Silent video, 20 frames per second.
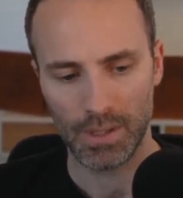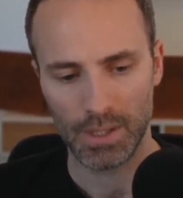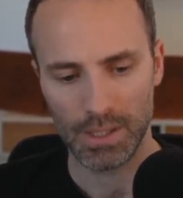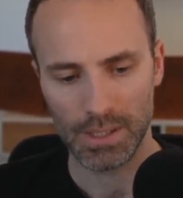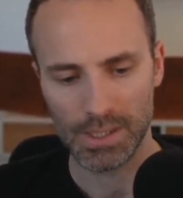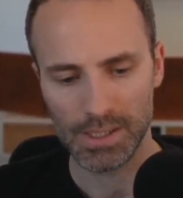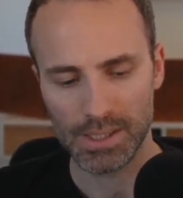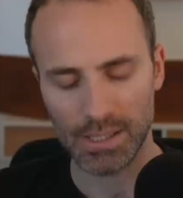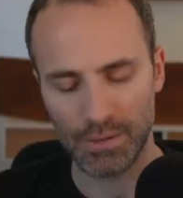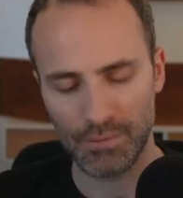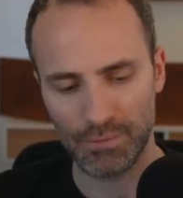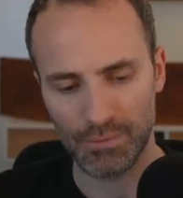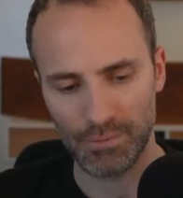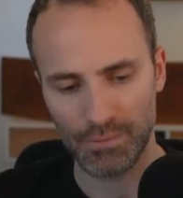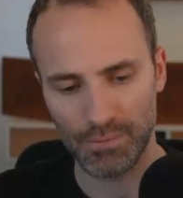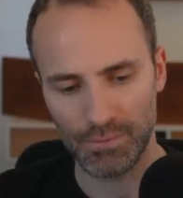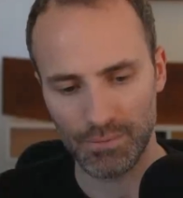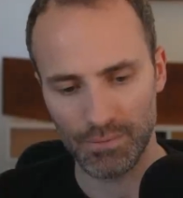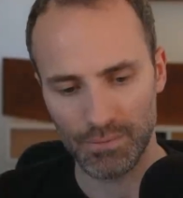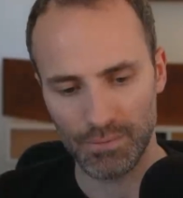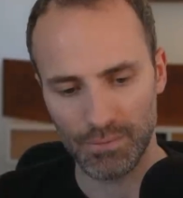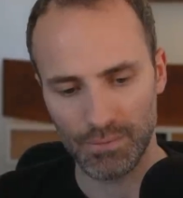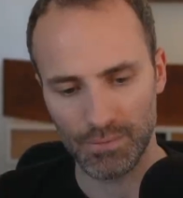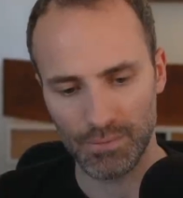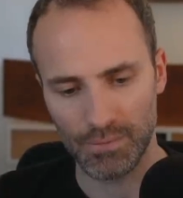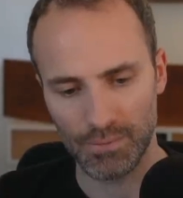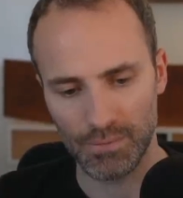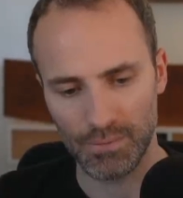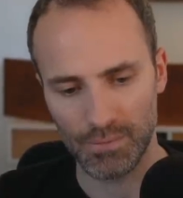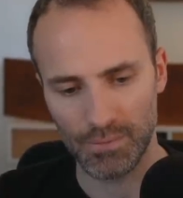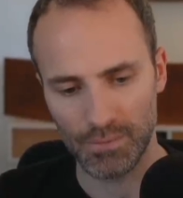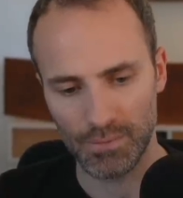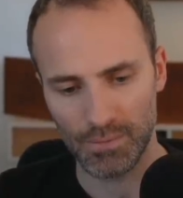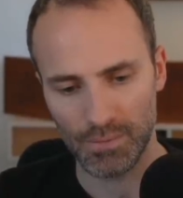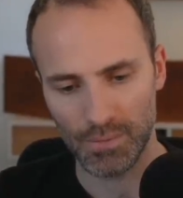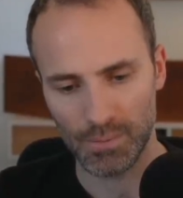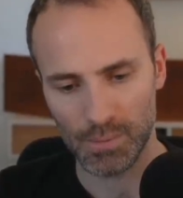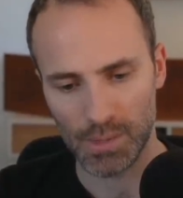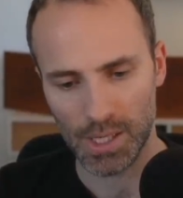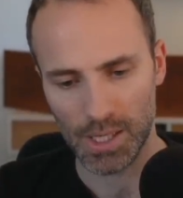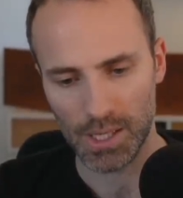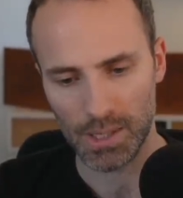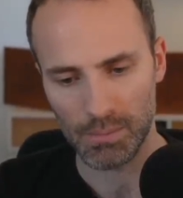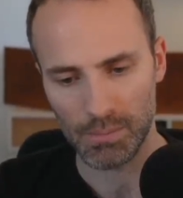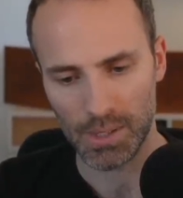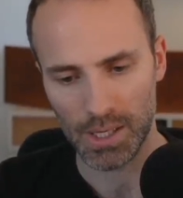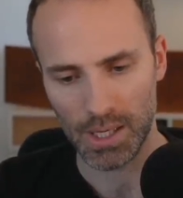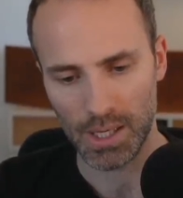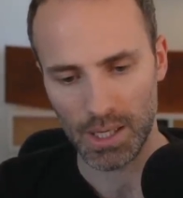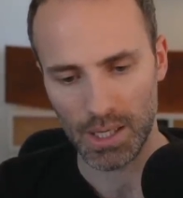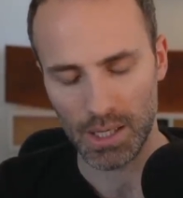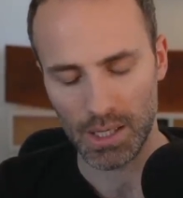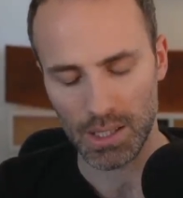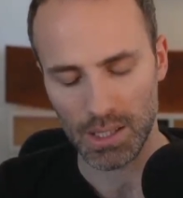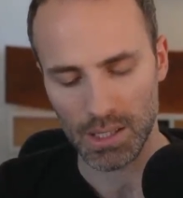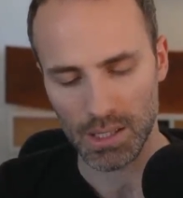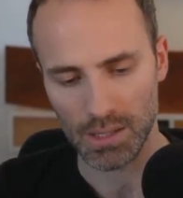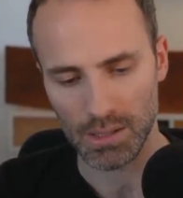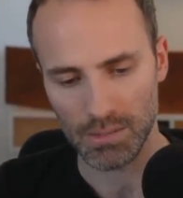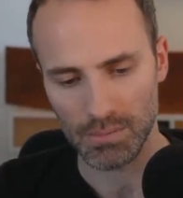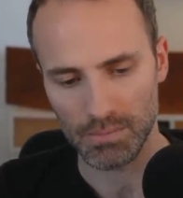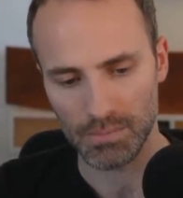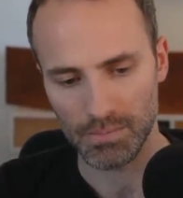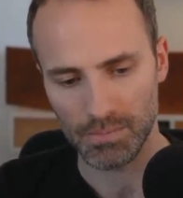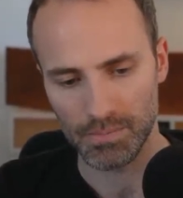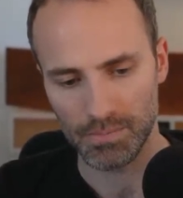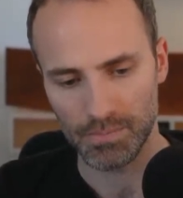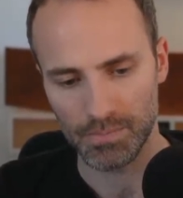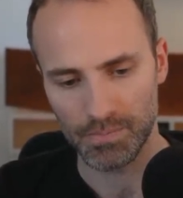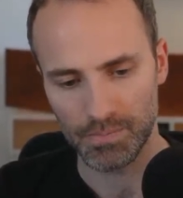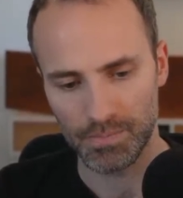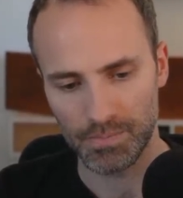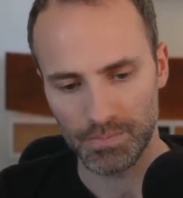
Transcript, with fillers: at least i've my my um